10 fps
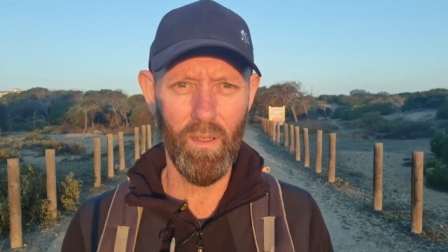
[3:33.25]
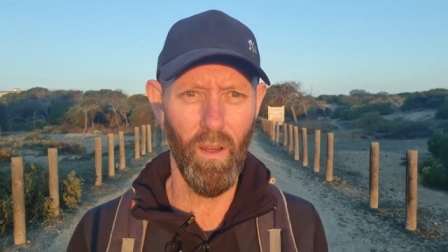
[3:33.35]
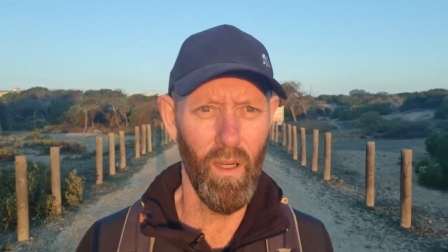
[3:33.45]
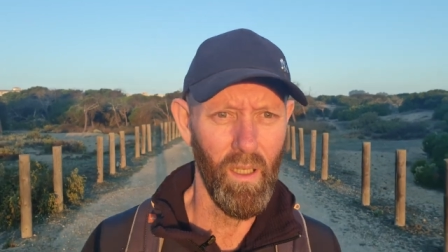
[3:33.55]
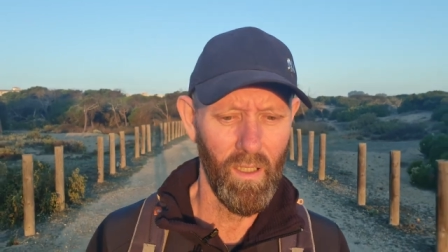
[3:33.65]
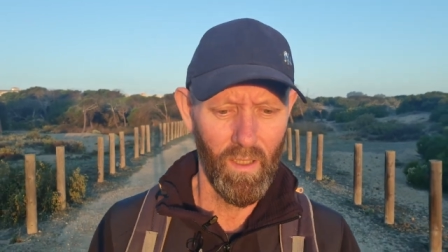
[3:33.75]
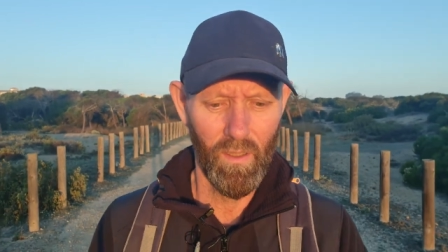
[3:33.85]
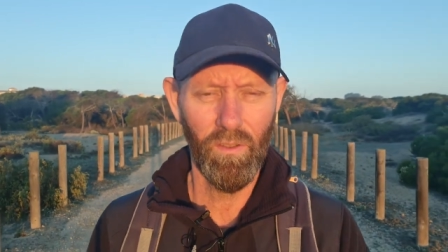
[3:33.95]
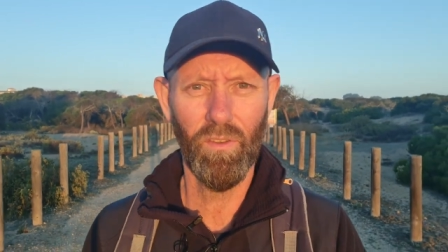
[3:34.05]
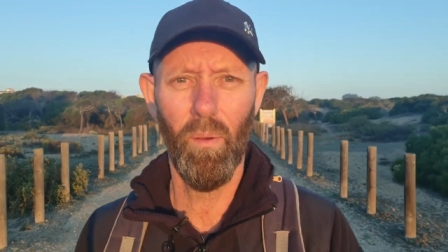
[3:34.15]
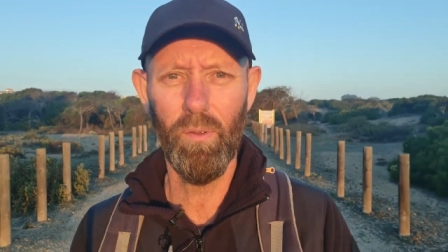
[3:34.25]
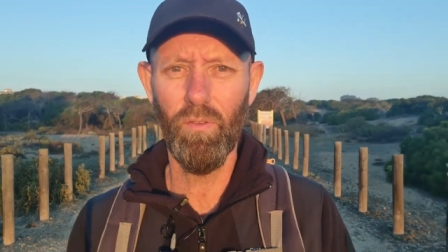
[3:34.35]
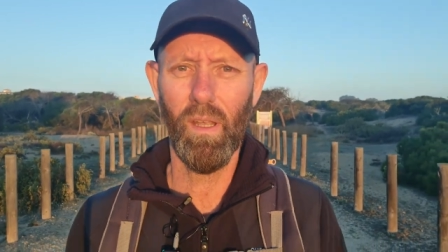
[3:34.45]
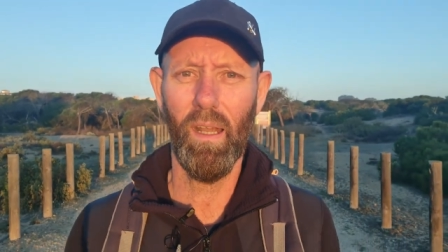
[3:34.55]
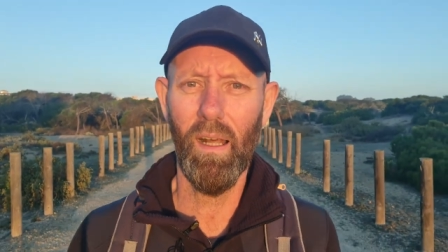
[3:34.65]
you're stopping
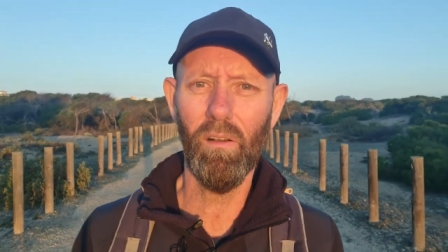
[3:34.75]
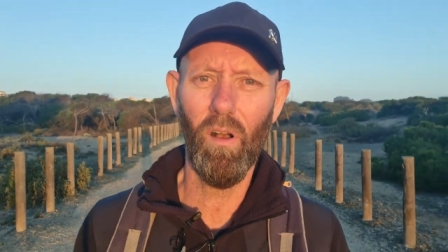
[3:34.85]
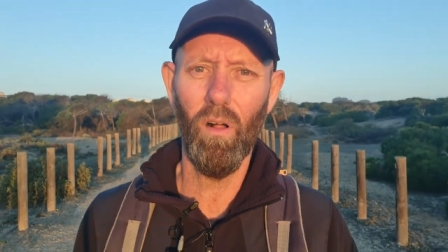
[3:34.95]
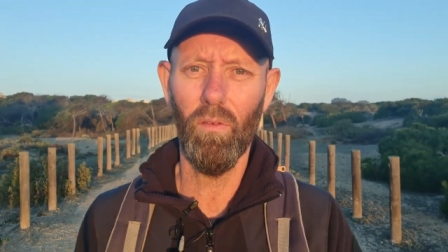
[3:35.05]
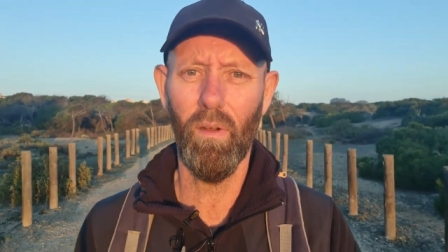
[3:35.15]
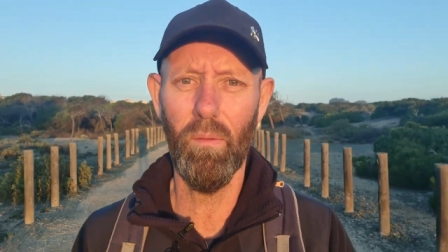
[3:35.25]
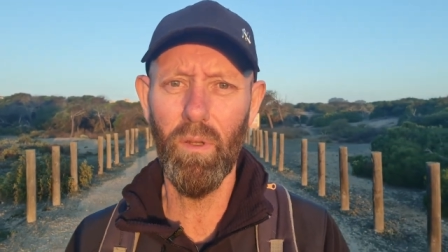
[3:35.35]
drinking alcohol, right?